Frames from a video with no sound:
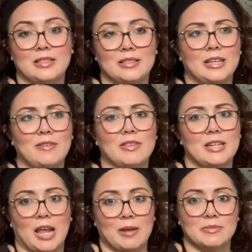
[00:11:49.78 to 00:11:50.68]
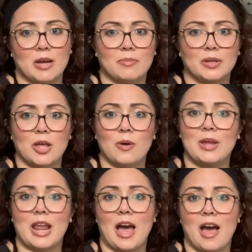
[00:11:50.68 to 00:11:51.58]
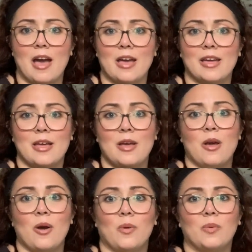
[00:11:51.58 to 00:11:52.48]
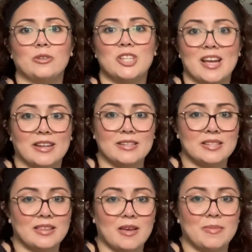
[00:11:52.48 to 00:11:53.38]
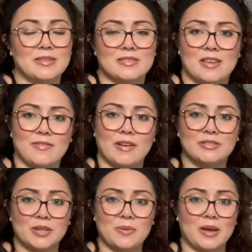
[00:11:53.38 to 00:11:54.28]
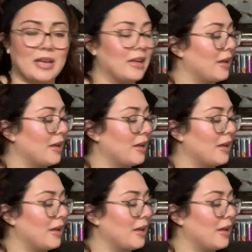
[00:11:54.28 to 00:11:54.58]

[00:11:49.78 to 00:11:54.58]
leave the name down below, and I will check into them and see if I'll do it.